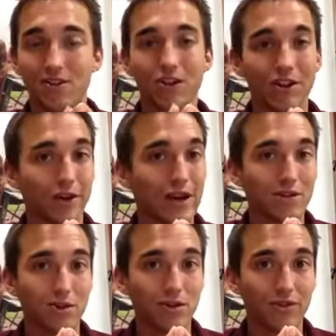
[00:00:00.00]
look at the
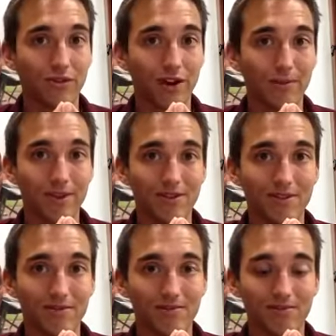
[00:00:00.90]
graduation
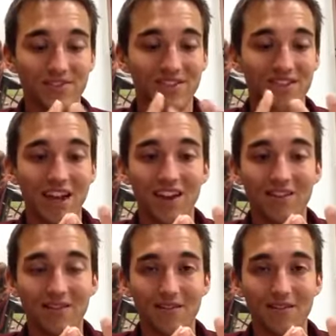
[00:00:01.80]
requirements. Second,